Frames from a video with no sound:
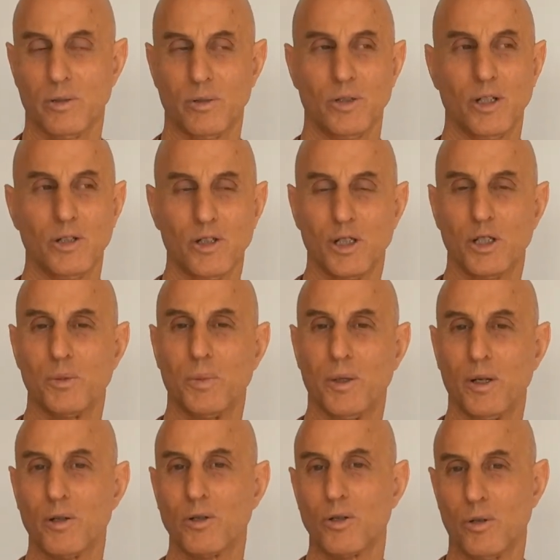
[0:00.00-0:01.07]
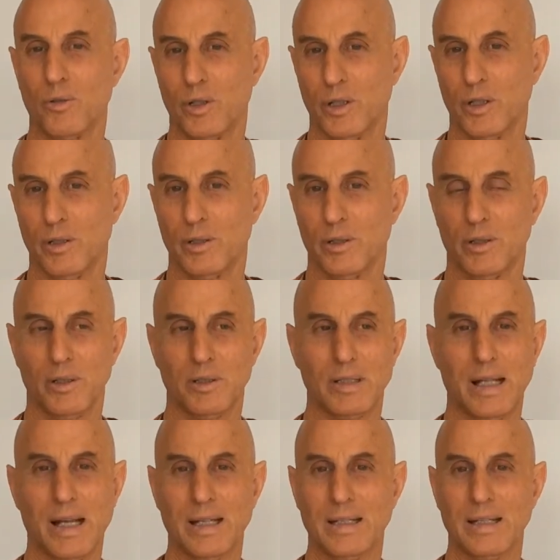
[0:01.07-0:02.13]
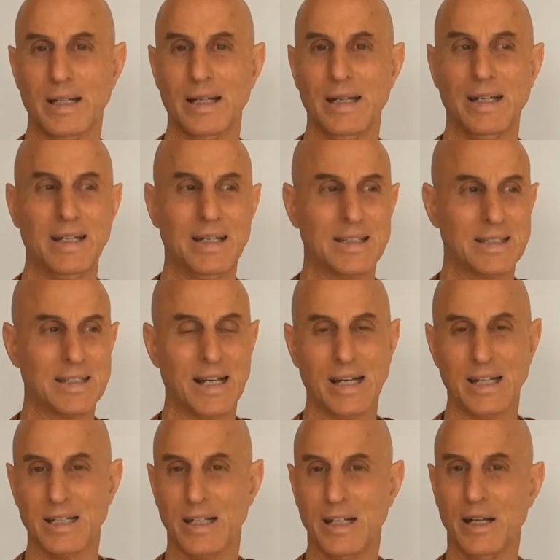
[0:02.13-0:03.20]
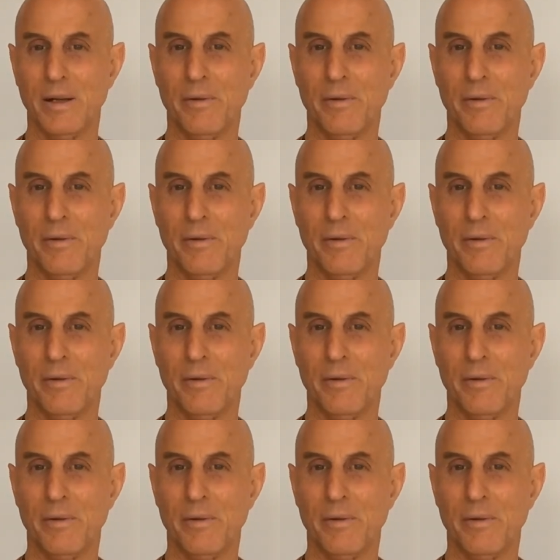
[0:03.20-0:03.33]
There's a spiritual need. It's like, it's like